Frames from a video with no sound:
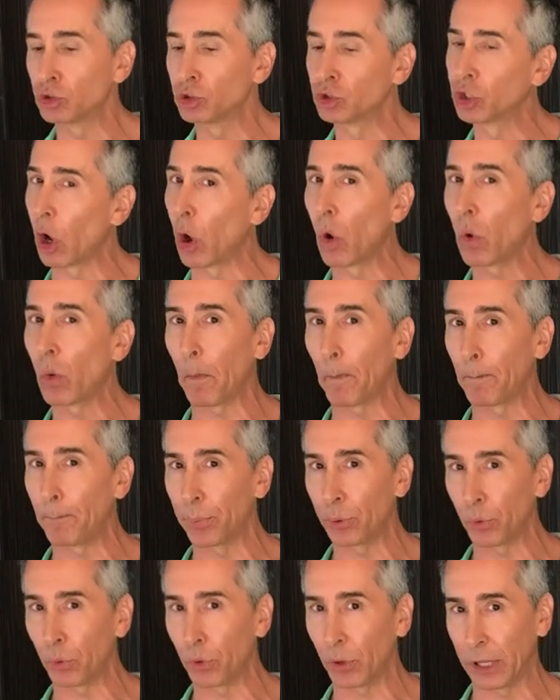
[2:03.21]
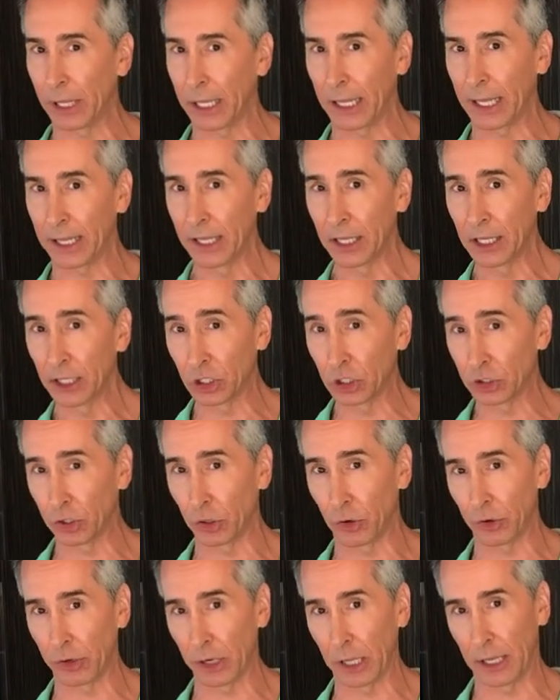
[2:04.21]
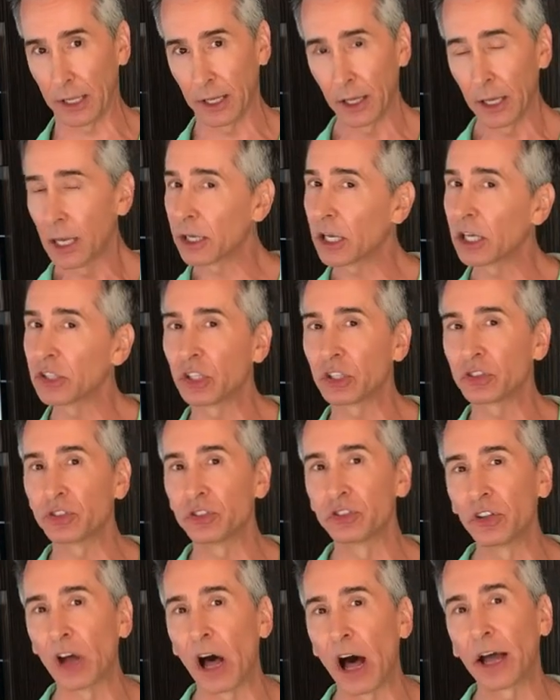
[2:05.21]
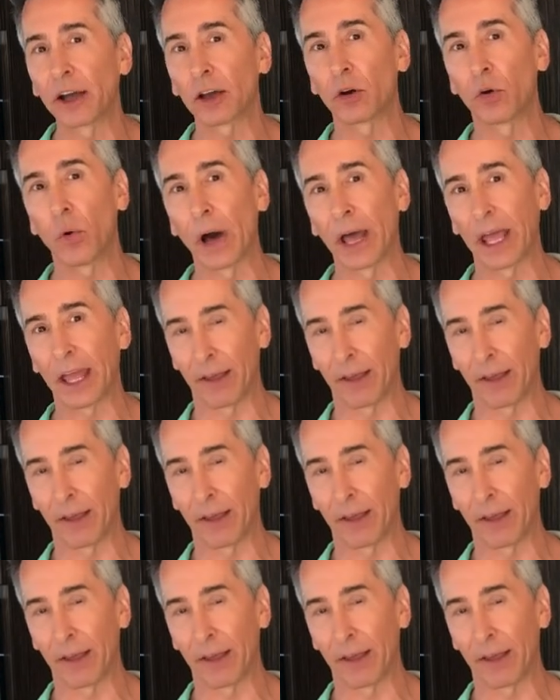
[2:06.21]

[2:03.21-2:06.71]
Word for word: don't pull it to turn it because it's not quite